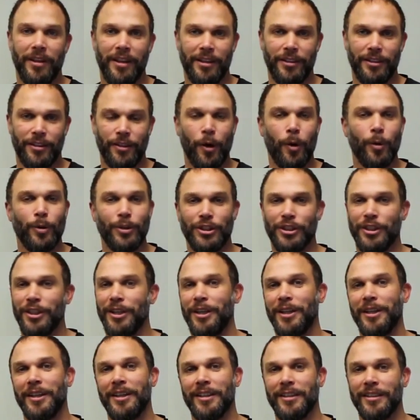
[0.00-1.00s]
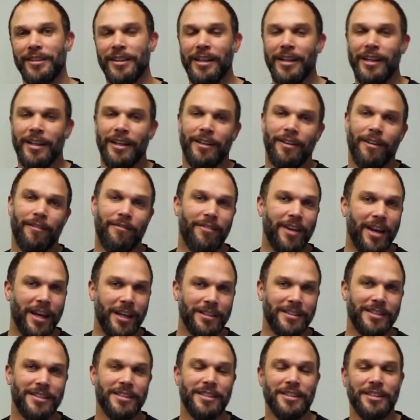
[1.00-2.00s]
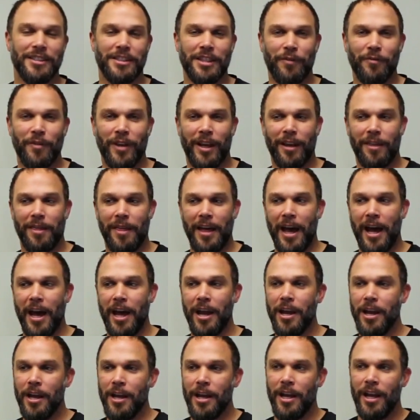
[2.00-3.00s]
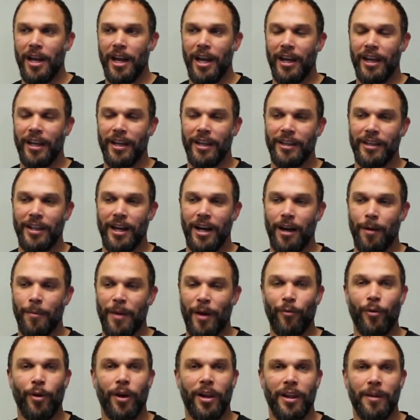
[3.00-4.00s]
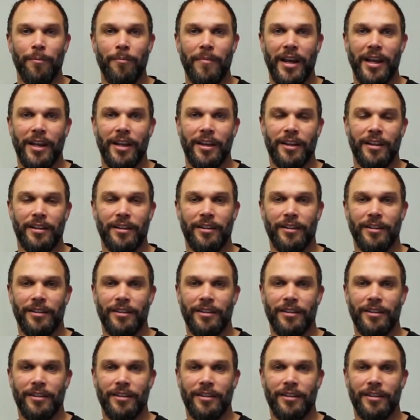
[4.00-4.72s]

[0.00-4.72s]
and coaching and events and stuff like that and um, that really made it